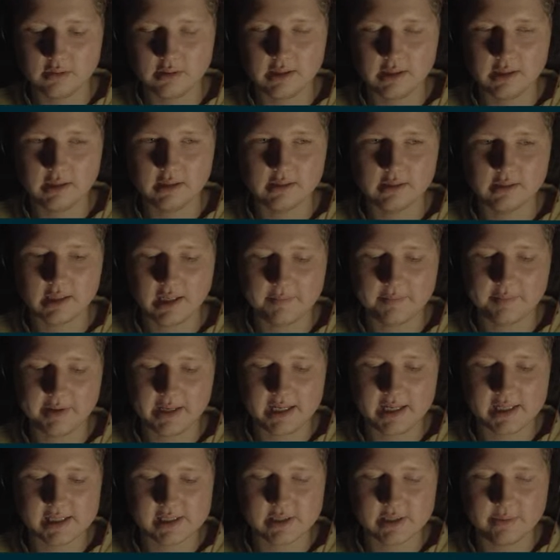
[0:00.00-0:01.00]

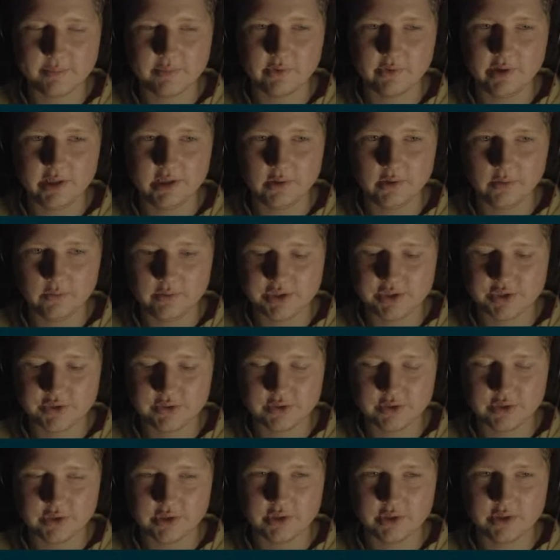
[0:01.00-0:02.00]
typecast operator, which
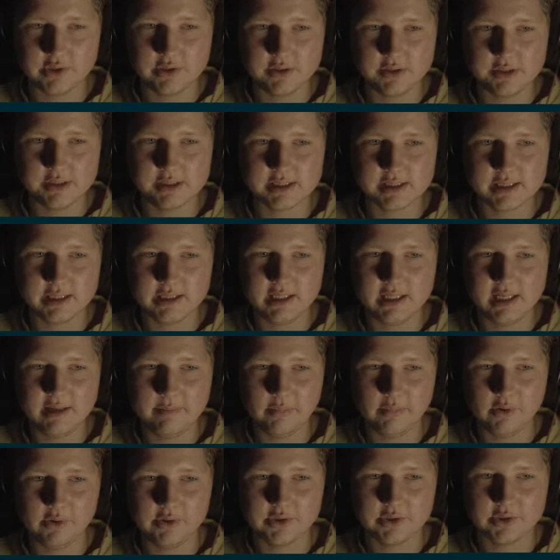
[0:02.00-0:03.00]
returns the t
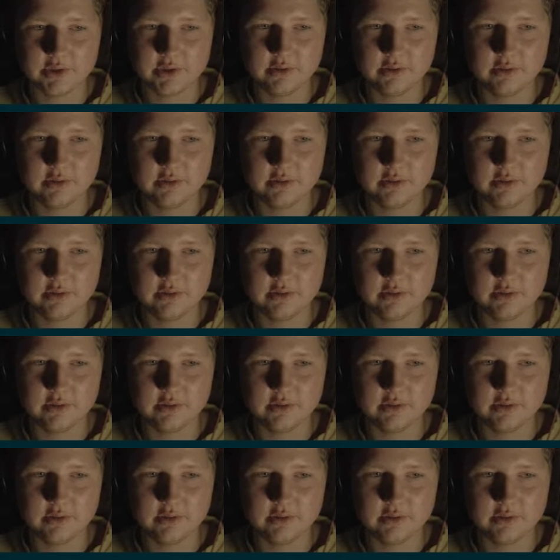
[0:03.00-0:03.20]
pointer.